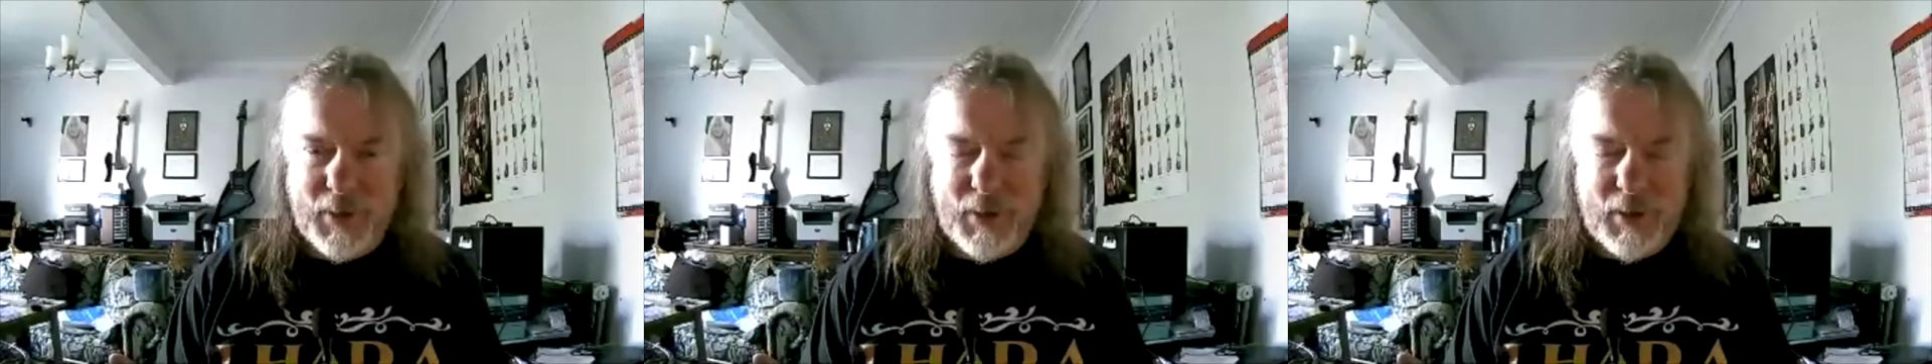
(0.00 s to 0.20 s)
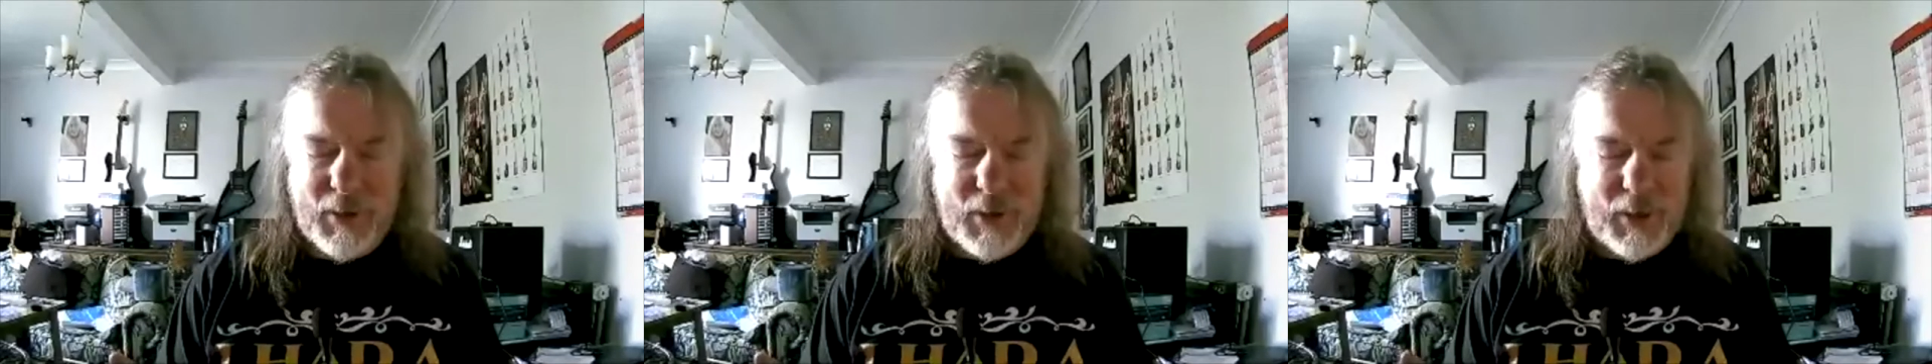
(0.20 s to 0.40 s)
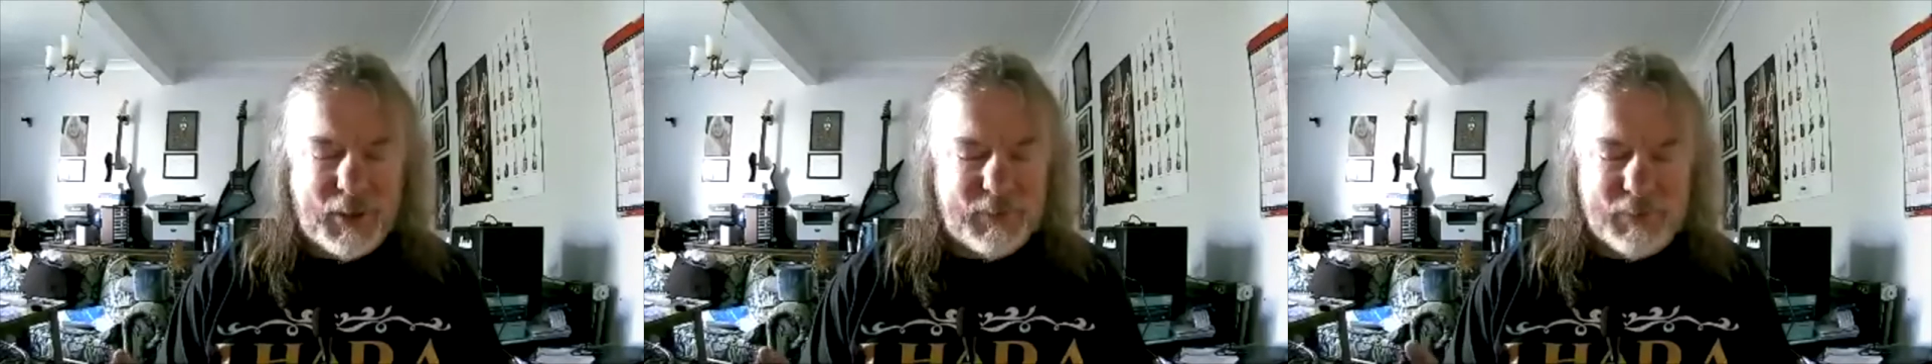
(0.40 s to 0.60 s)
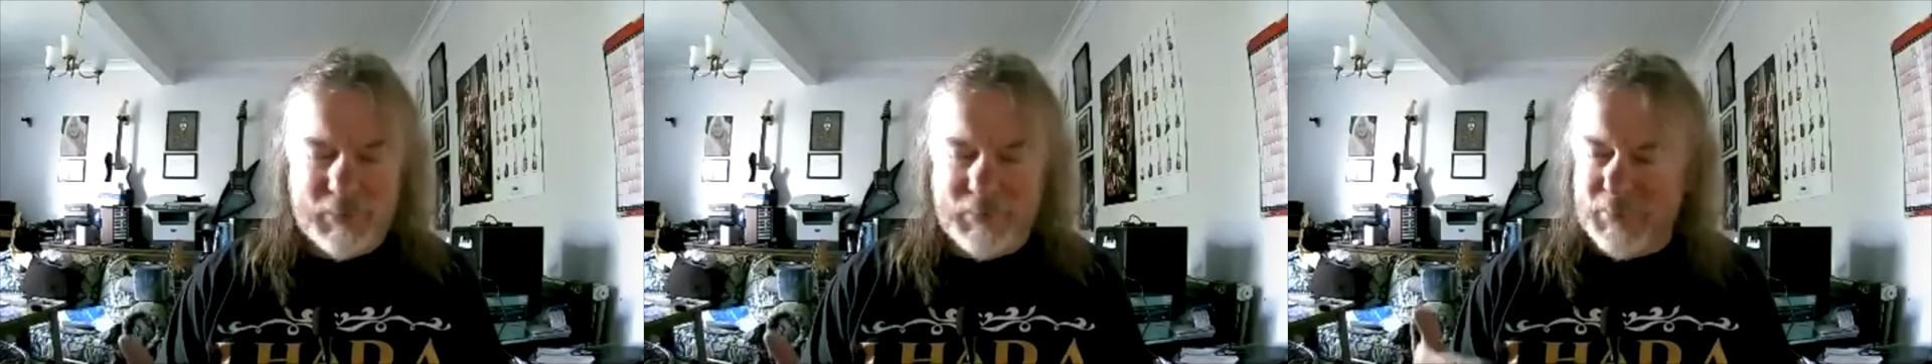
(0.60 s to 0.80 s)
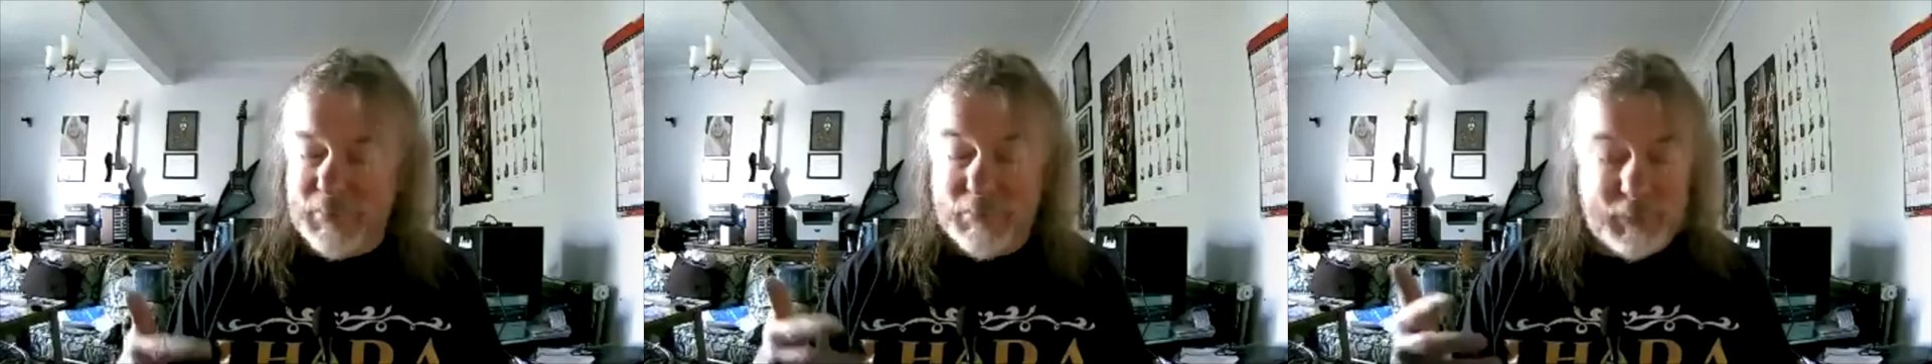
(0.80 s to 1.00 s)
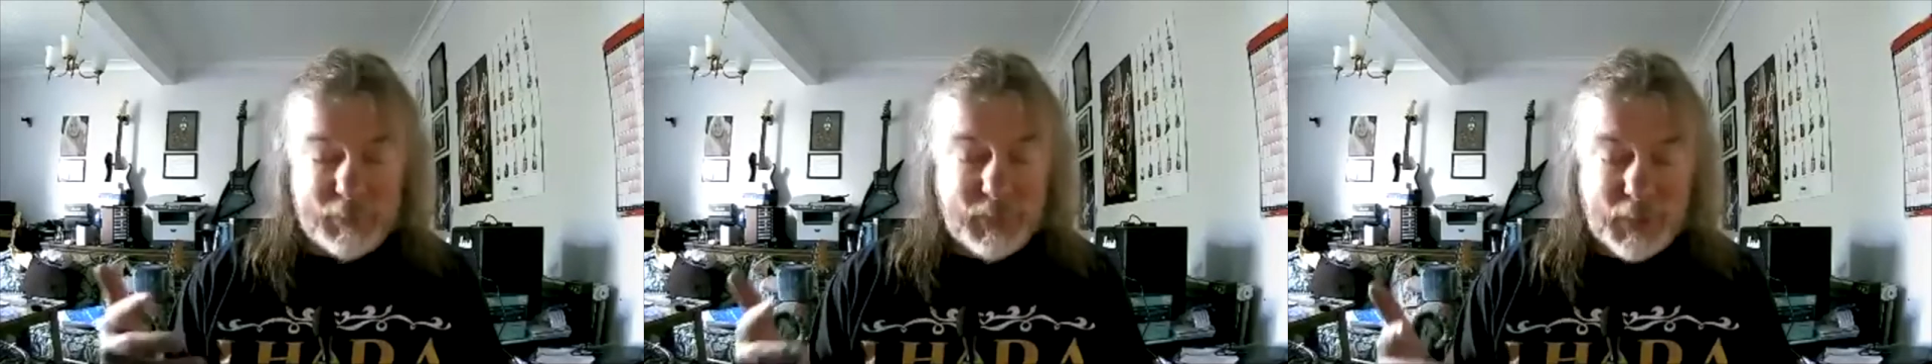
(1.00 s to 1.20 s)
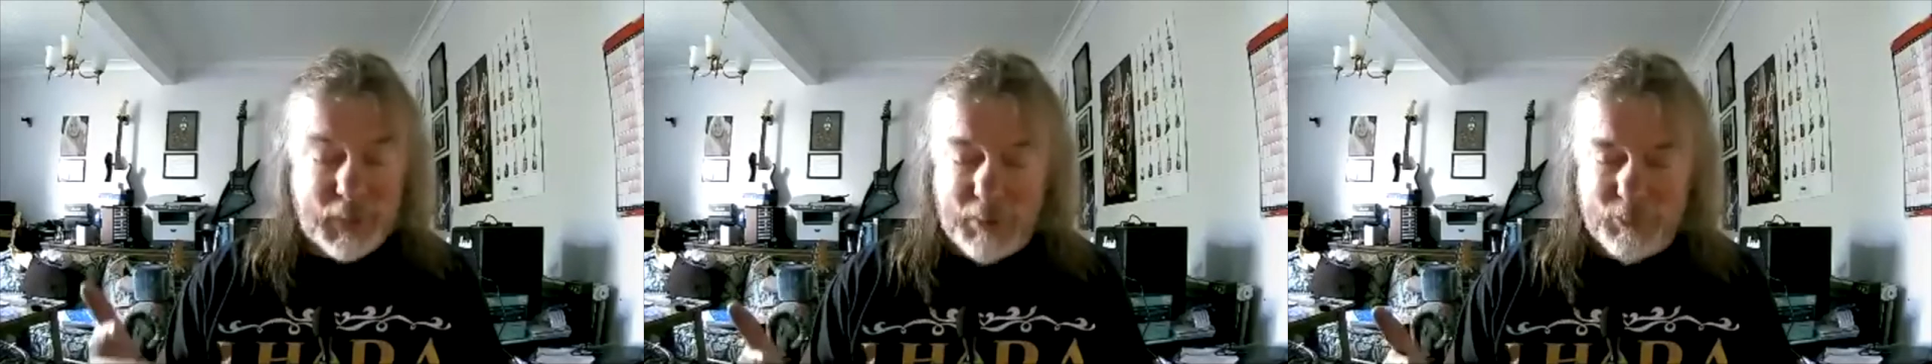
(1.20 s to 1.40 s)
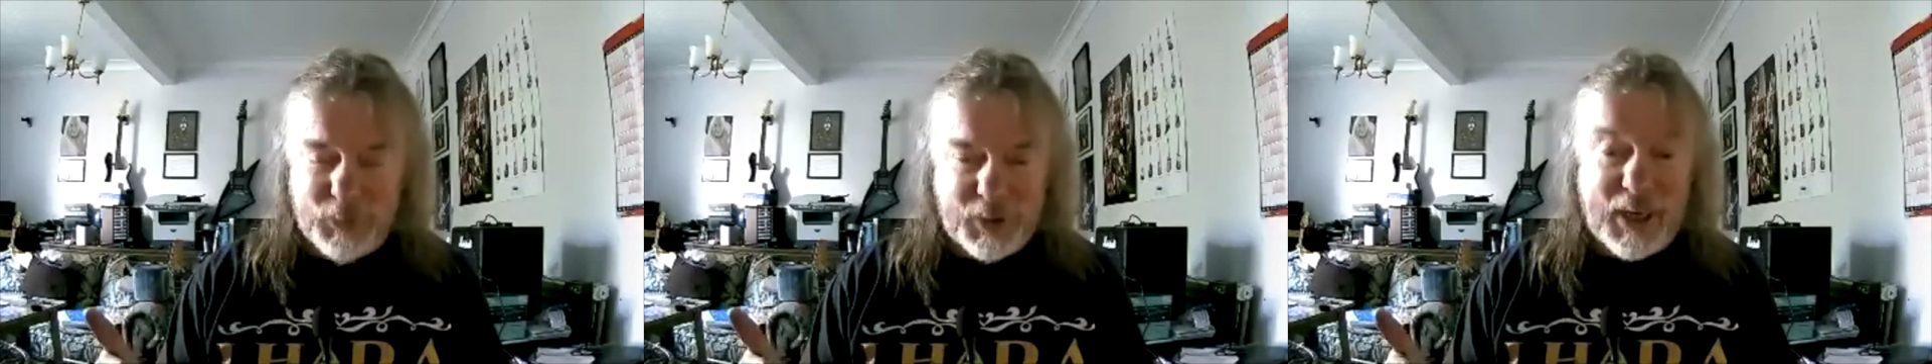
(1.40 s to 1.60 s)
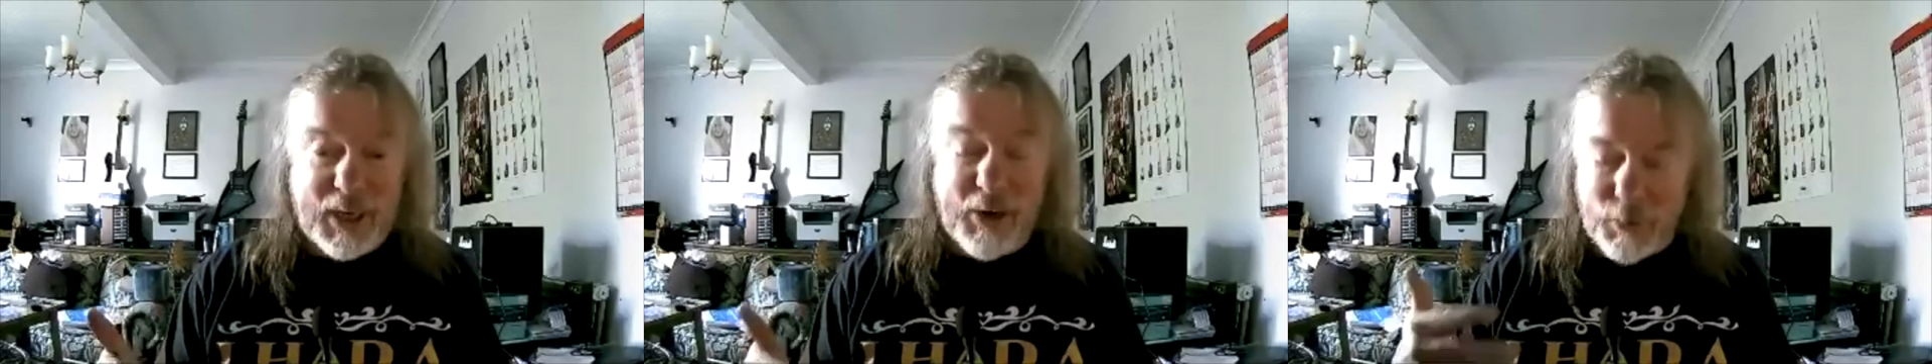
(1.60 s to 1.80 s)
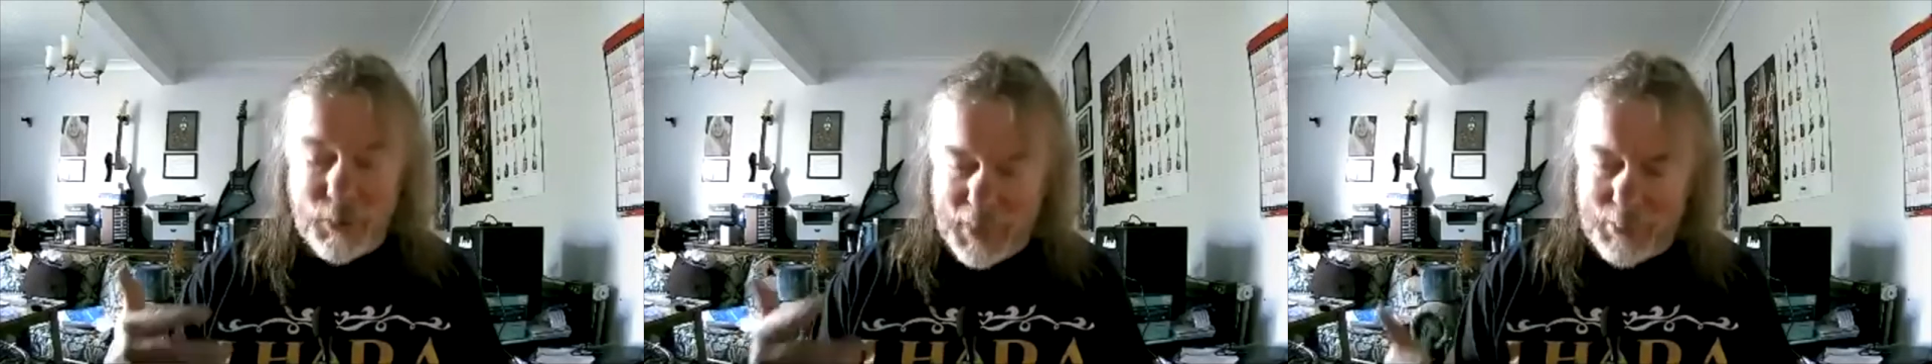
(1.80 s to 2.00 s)
And okay, but then I
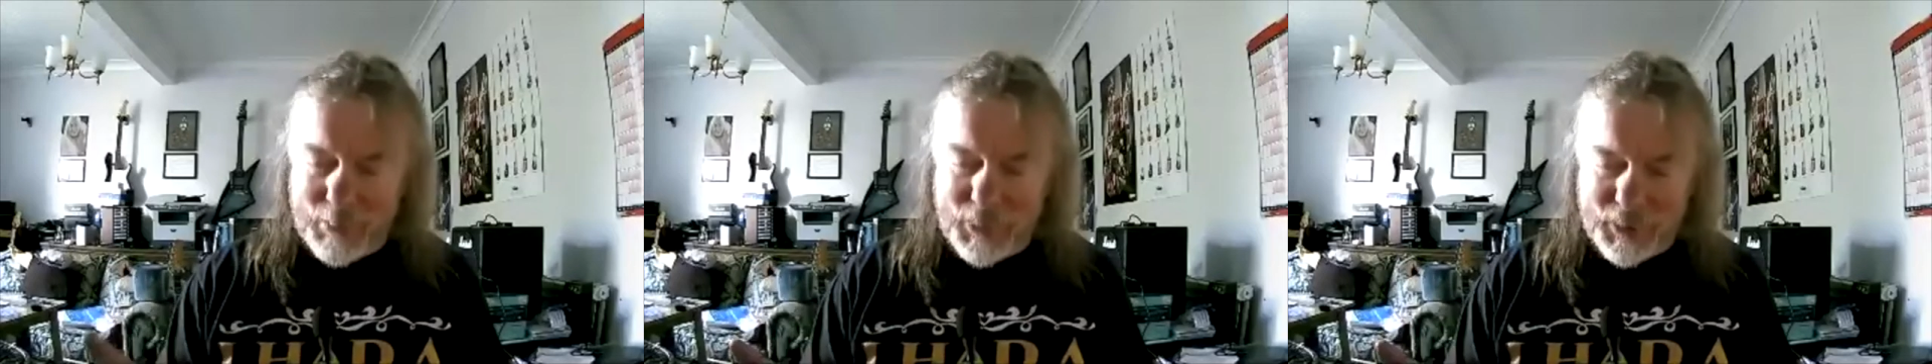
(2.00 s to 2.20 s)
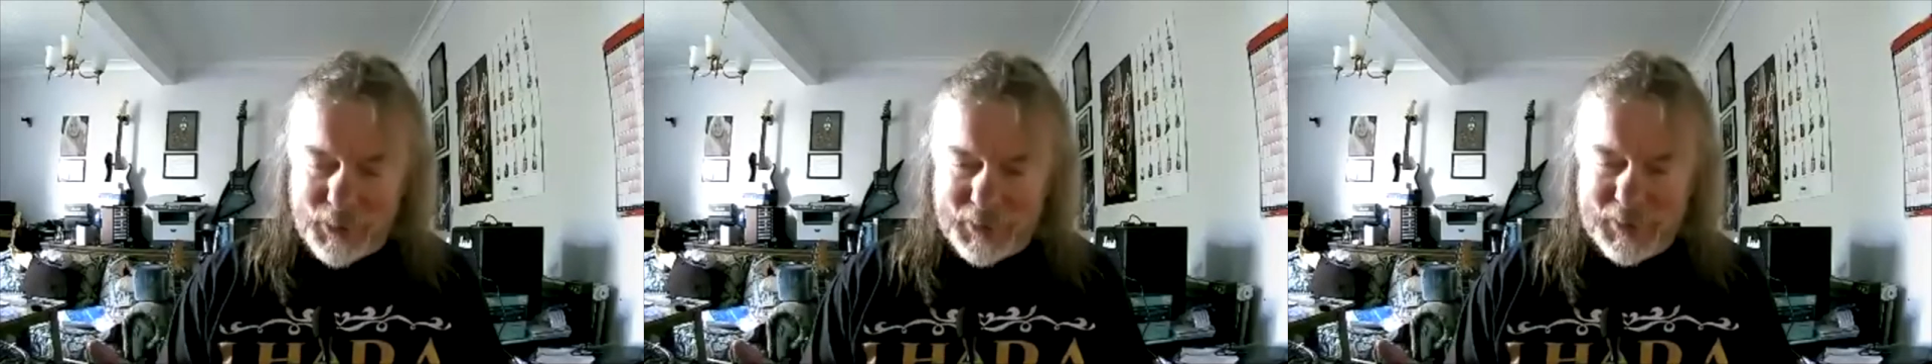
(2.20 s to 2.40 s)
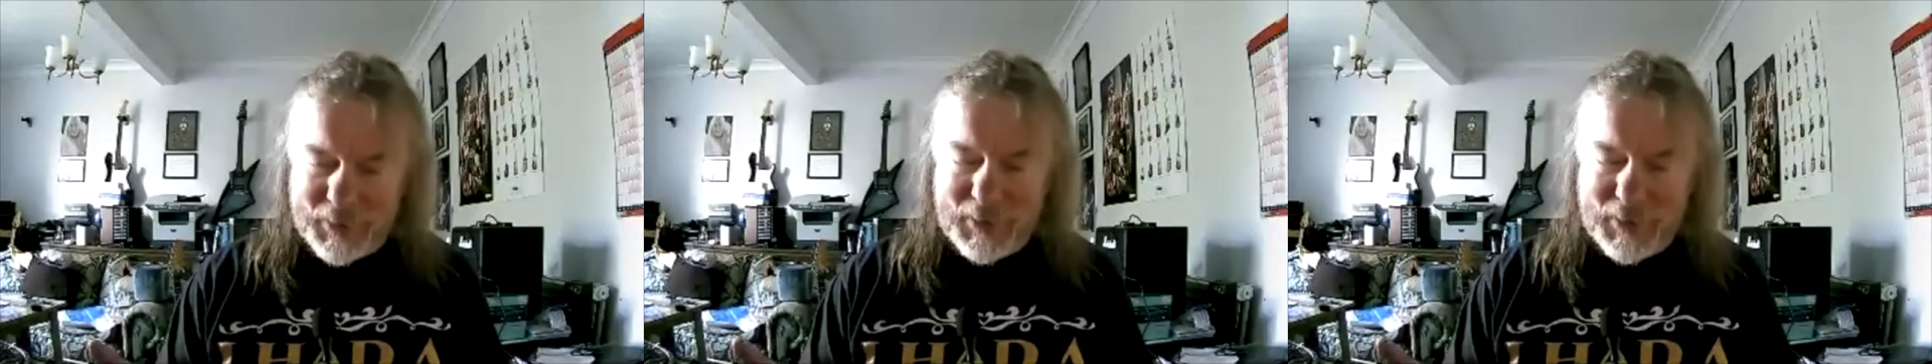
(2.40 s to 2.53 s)
remembered